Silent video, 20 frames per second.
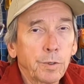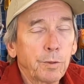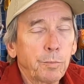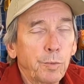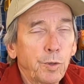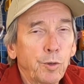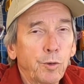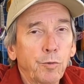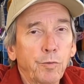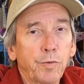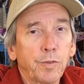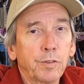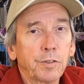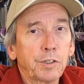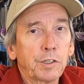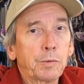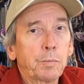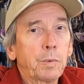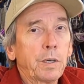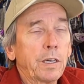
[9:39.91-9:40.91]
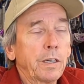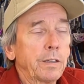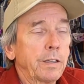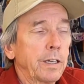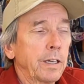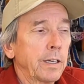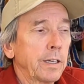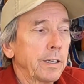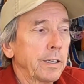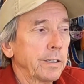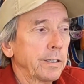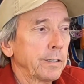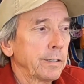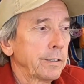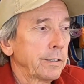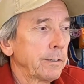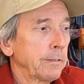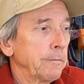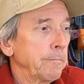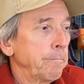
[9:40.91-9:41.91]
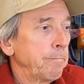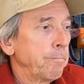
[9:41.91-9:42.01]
What a beautiful spot that is.